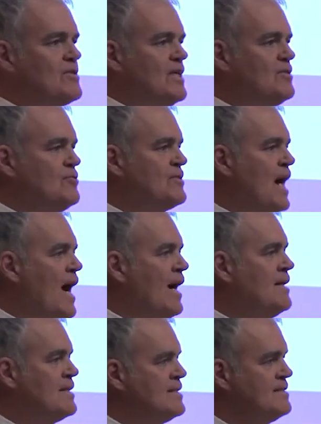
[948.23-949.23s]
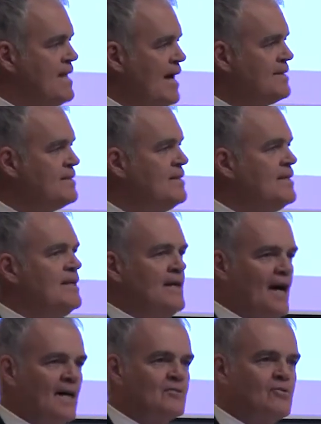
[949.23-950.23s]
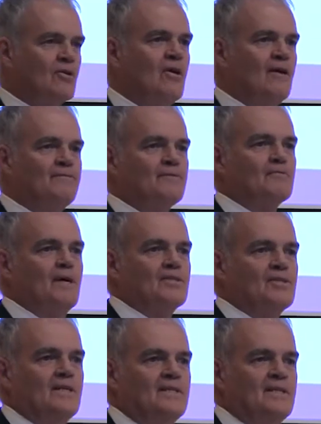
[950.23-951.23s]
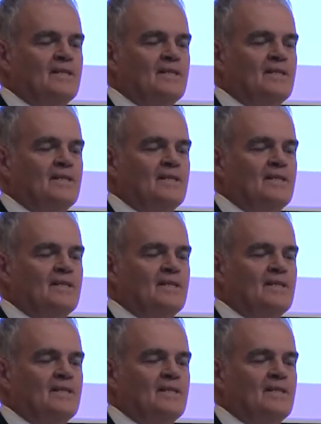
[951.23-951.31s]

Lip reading: I knew da and niet, I took off for Russia.